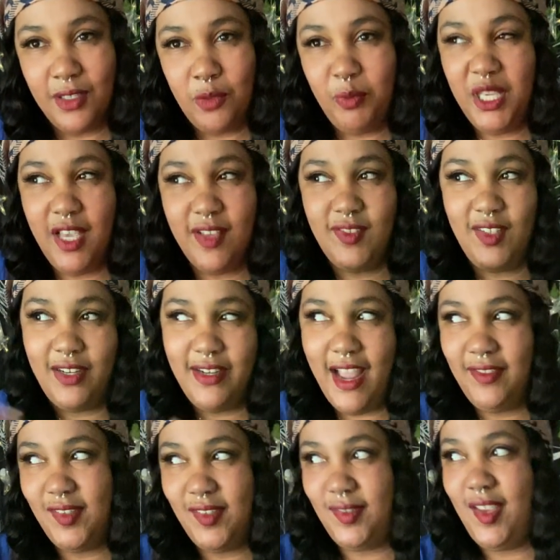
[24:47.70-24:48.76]
because they're
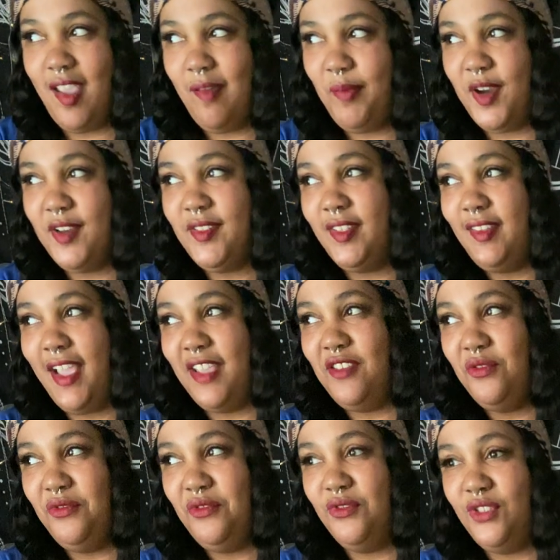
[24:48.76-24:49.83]
not the same person that
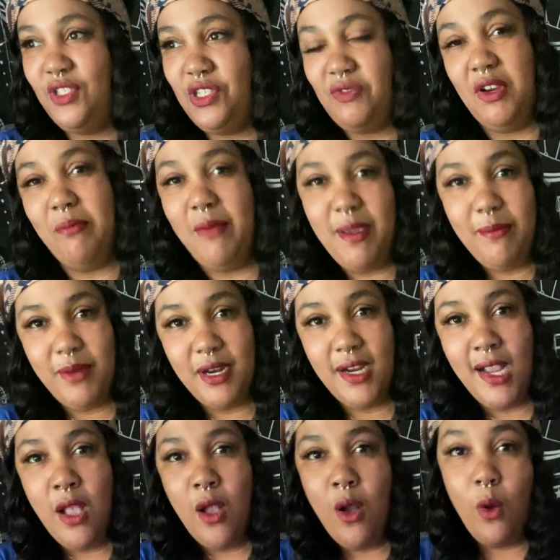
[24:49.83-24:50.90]
you used to remember,
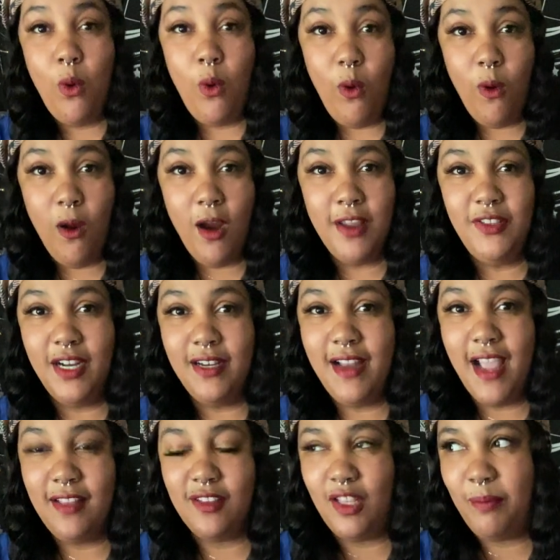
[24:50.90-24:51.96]
or they're
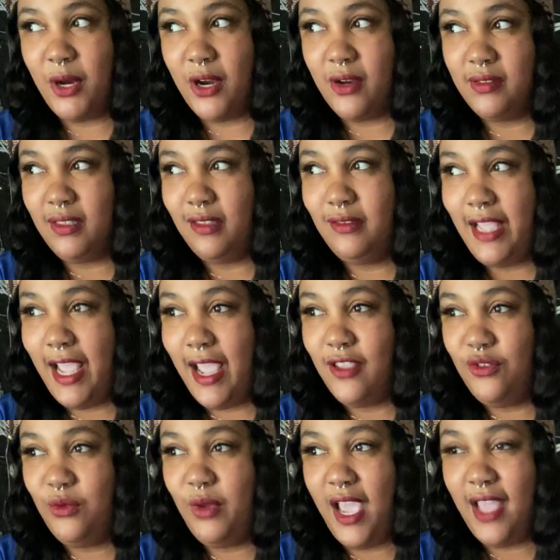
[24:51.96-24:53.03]
not the person that
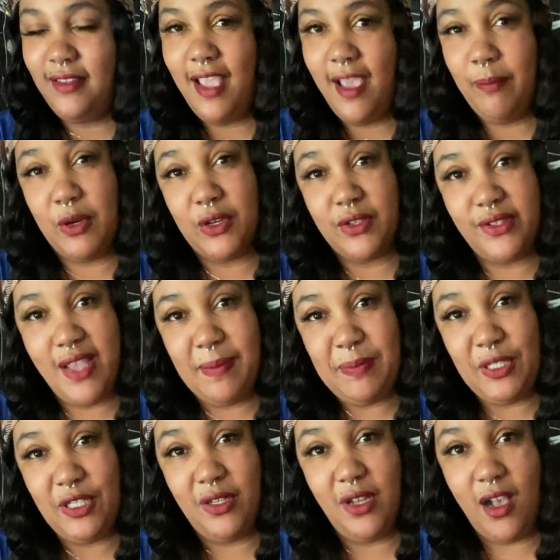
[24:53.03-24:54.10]
you had that
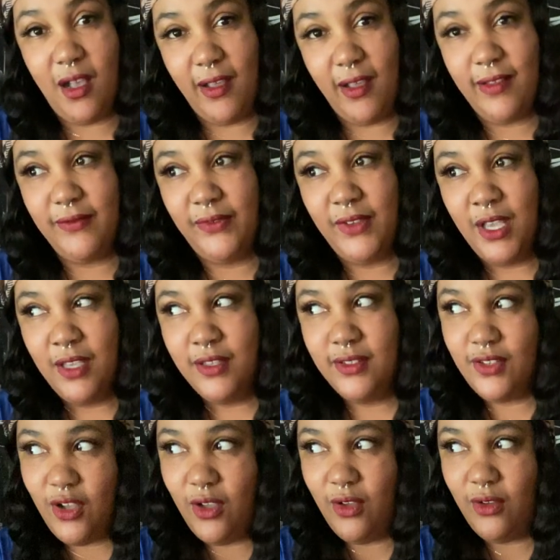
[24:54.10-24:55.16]
perception of,
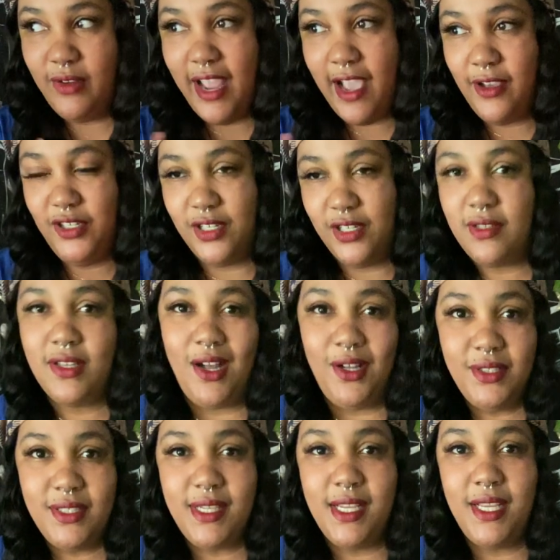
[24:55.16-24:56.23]
so now you're
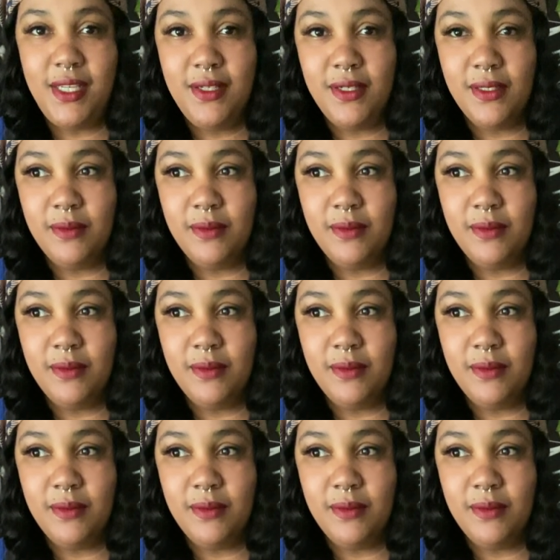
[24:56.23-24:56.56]
salty